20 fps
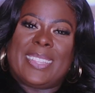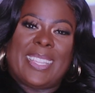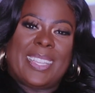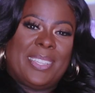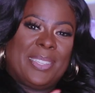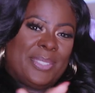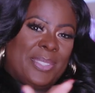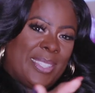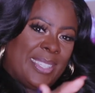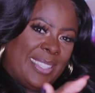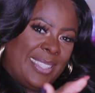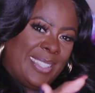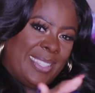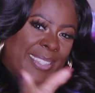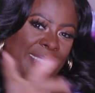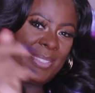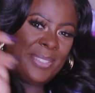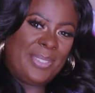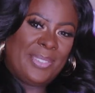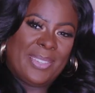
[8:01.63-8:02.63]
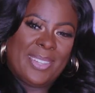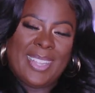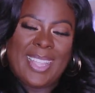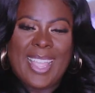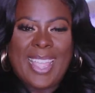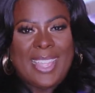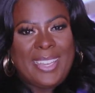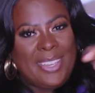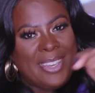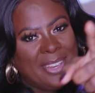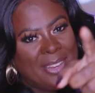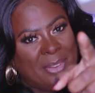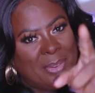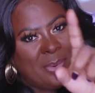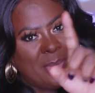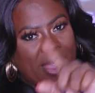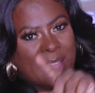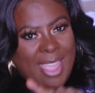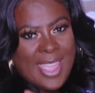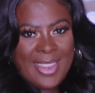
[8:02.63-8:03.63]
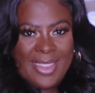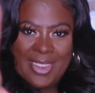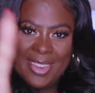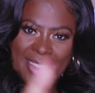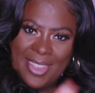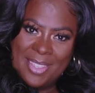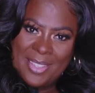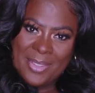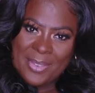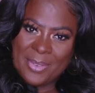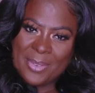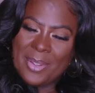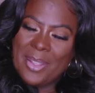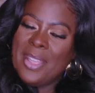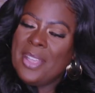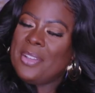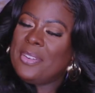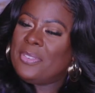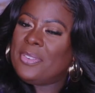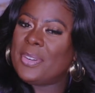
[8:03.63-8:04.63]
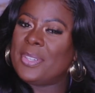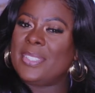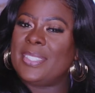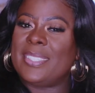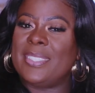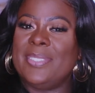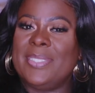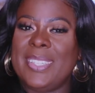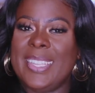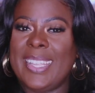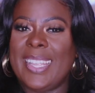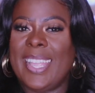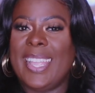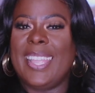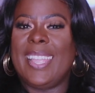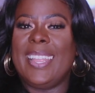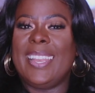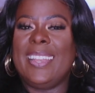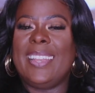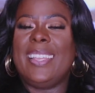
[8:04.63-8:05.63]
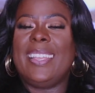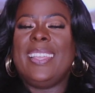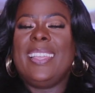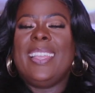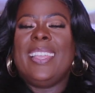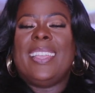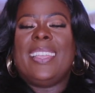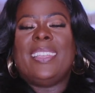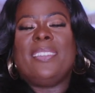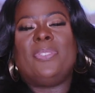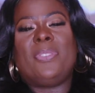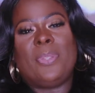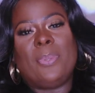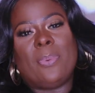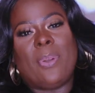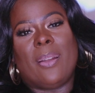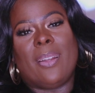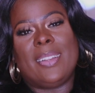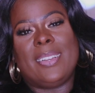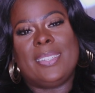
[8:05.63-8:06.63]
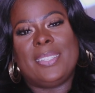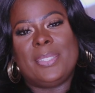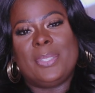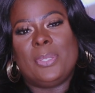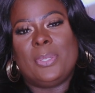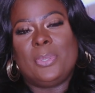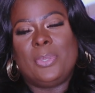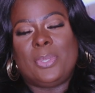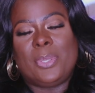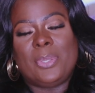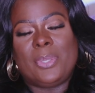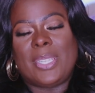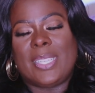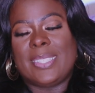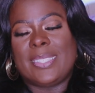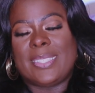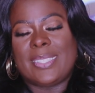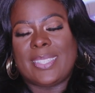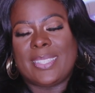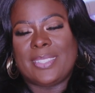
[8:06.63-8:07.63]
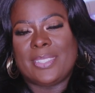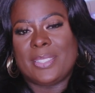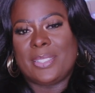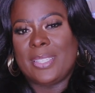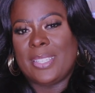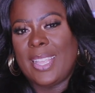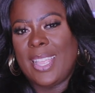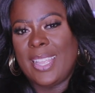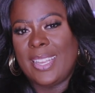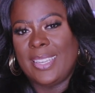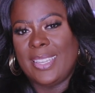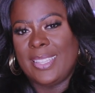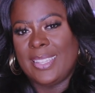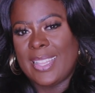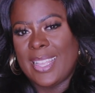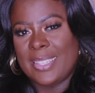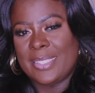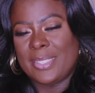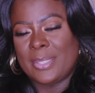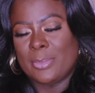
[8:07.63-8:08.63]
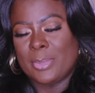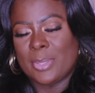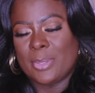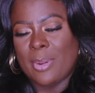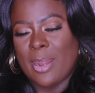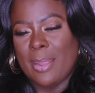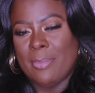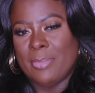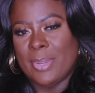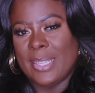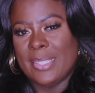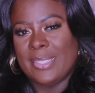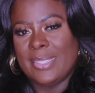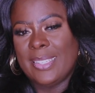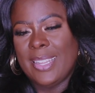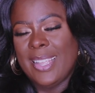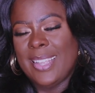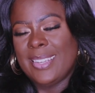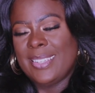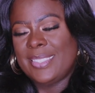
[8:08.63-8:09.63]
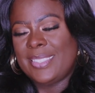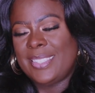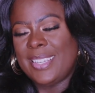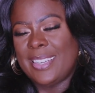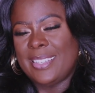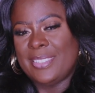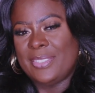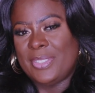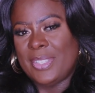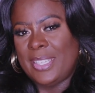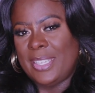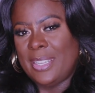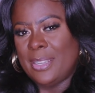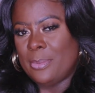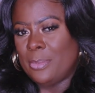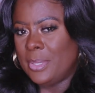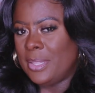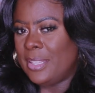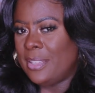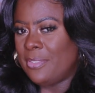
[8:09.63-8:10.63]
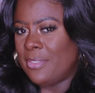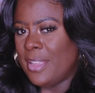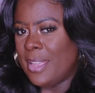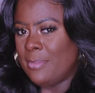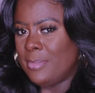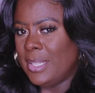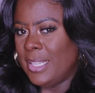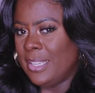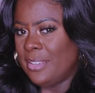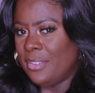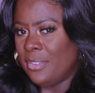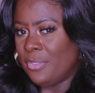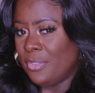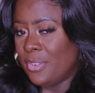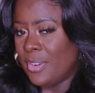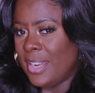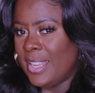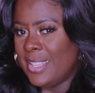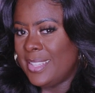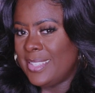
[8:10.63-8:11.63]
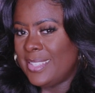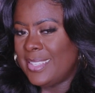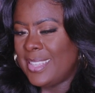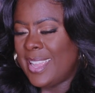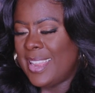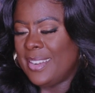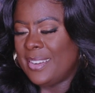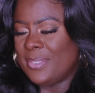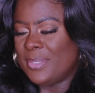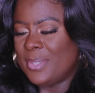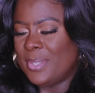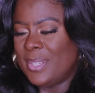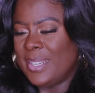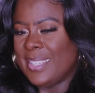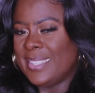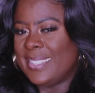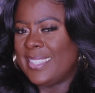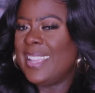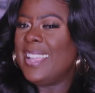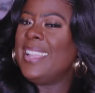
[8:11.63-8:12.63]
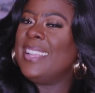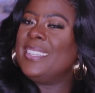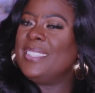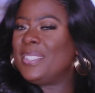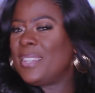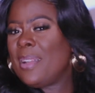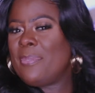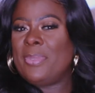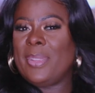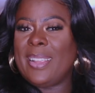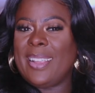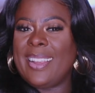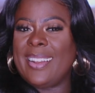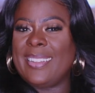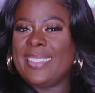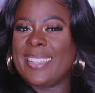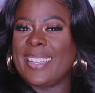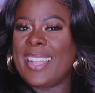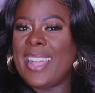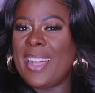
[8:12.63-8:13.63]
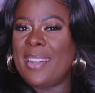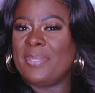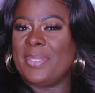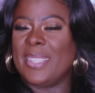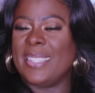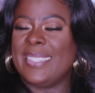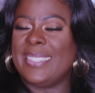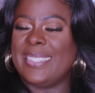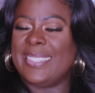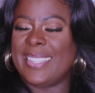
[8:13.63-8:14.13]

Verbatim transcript: big thank you to you and you and you for tuning in. If you are new, do consider hitting that subscribe button. Share the video with your family and your friends, and of course, drop your girl a comment